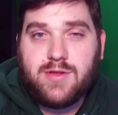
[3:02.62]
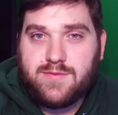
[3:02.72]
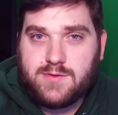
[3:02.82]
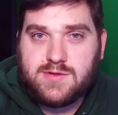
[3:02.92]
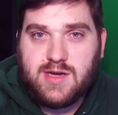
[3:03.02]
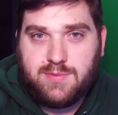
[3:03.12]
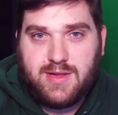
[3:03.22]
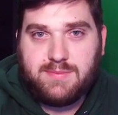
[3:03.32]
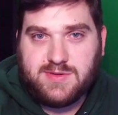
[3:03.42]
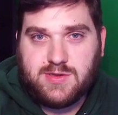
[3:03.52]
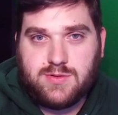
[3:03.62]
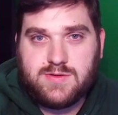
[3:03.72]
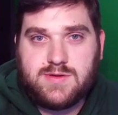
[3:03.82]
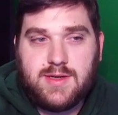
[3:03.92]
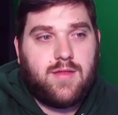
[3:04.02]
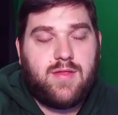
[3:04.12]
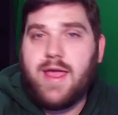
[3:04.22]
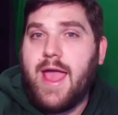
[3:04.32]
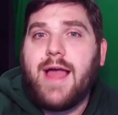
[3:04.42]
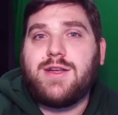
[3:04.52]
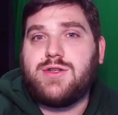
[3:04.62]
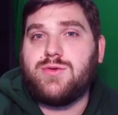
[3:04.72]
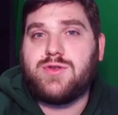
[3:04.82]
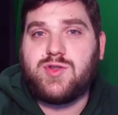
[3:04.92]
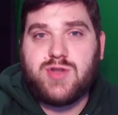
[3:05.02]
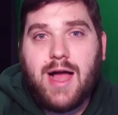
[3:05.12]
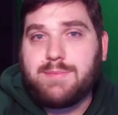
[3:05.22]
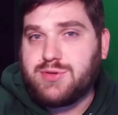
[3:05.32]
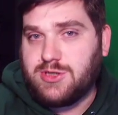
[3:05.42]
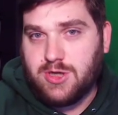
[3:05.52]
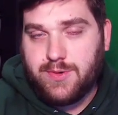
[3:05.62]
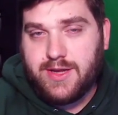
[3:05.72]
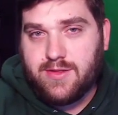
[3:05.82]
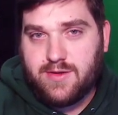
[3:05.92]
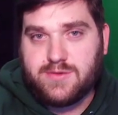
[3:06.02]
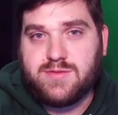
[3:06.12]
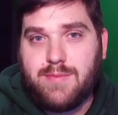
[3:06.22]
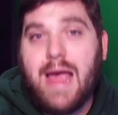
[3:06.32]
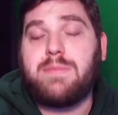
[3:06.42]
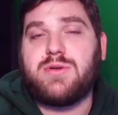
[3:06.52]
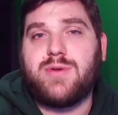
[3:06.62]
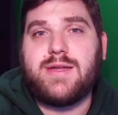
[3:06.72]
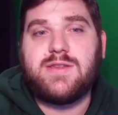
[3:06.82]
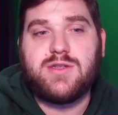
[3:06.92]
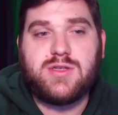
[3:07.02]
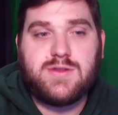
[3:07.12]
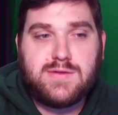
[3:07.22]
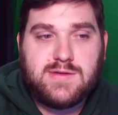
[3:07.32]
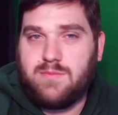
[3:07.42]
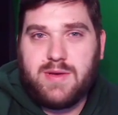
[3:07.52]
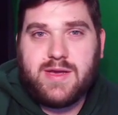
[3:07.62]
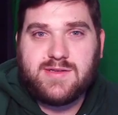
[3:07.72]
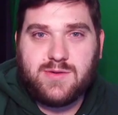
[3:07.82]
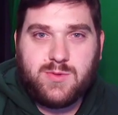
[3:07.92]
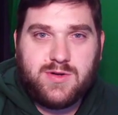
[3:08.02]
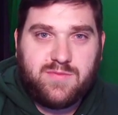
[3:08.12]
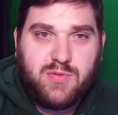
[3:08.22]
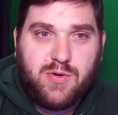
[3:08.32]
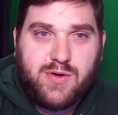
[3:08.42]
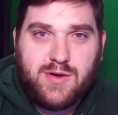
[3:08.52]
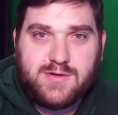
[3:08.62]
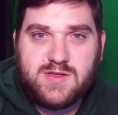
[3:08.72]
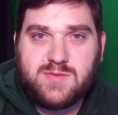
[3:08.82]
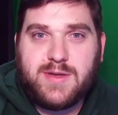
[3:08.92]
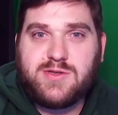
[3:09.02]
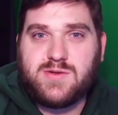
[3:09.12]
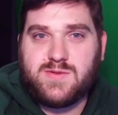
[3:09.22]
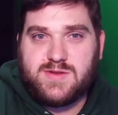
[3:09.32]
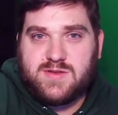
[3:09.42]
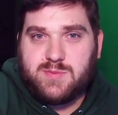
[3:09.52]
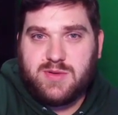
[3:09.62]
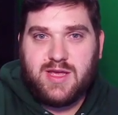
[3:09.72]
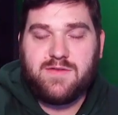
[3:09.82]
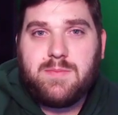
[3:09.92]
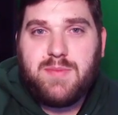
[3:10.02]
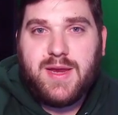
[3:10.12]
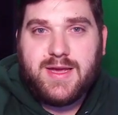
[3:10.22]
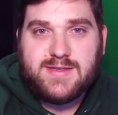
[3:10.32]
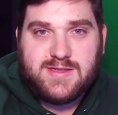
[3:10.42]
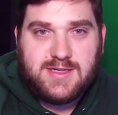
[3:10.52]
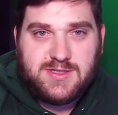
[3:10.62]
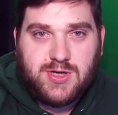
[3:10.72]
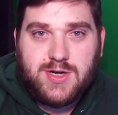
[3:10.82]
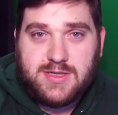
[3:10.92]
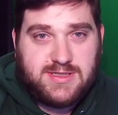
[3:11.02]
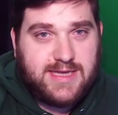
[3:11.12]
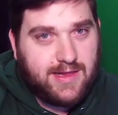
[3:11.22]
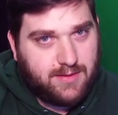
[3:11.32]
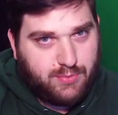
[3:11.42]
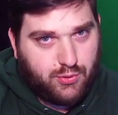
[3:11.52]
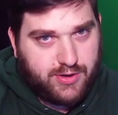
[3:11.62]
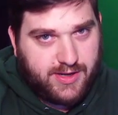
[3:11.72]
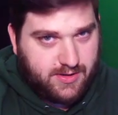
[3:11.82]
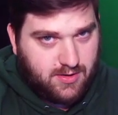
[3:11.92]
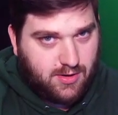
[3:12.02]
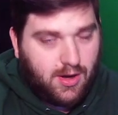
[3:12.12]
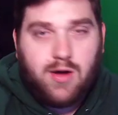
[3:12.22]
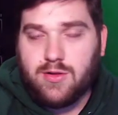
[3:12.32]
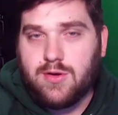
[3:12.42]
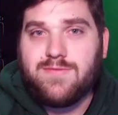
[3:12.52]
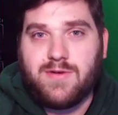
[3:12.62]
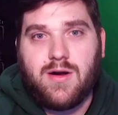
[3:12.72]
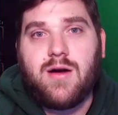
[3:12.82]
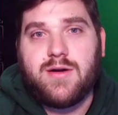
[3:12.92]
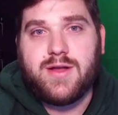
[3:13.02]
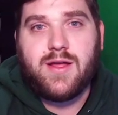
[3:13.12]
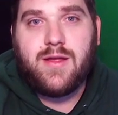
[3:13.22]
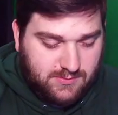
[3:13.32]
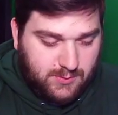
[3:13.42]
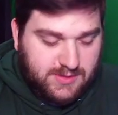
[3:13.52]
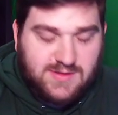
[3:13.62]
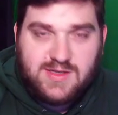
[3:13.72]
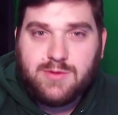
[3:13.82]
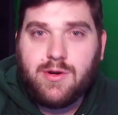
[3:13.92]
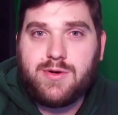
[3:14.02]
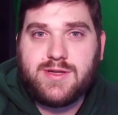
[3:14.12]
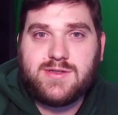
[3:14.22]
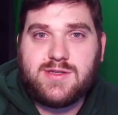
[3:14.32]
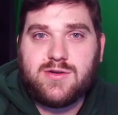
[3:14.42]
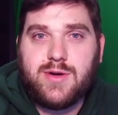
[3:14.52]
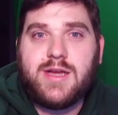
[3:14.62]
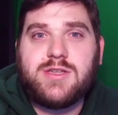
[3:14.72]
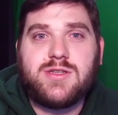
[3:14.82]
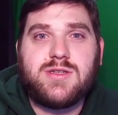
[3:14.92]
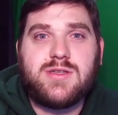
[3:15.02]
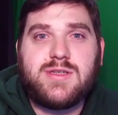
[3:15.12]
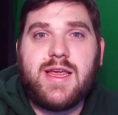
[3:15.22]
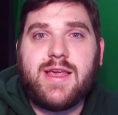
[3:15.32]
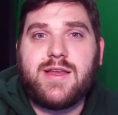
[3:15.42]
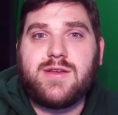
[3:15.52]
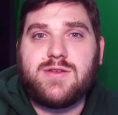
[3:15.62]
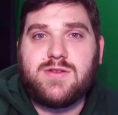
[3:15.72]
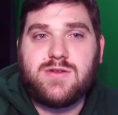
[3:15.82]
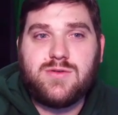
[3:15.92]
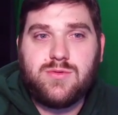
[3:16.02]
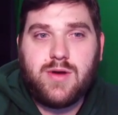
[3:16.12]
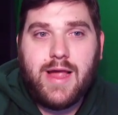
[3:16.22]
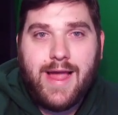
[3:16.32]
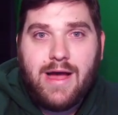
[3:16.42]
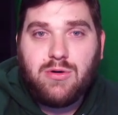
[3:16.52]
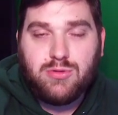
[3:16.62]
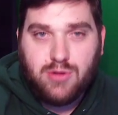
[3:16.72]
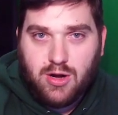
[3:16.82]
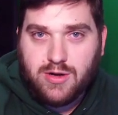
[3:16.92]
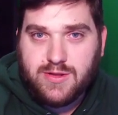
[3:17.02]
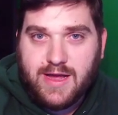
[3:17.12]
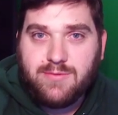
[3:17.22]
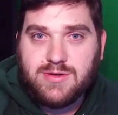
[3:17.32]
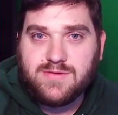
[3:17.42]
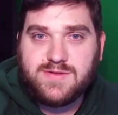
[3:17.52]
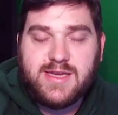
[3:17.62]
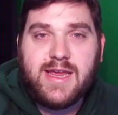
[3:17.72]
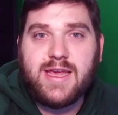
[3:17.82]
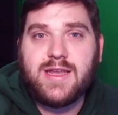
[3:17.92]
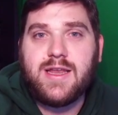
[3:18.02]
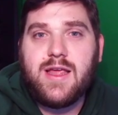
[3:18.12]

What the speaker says: first couple episodes, they had to stop showing those map transitions because it would have broken your suspension of disbelief, because they started teleporting all over Arda with zero consideration taken to how long that would have taken.